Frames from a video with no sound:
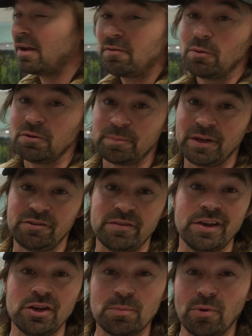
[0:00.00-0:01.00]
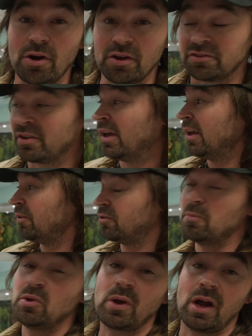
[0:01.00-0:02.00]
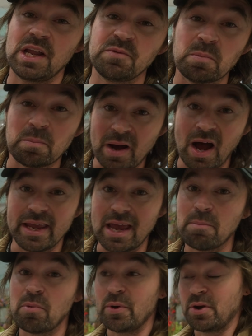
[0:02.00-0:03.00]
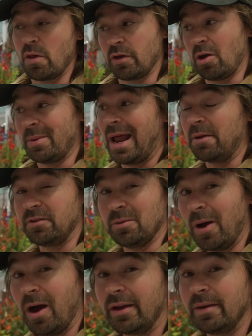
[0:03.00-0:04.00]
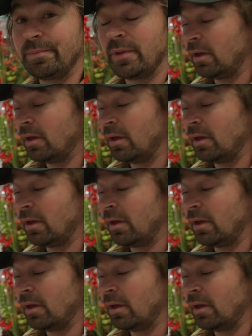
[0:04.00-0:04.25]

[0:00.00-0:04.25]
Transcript: everyone's pitching their new products. Some of you can't even buy yet, but we know they're coming out to the market.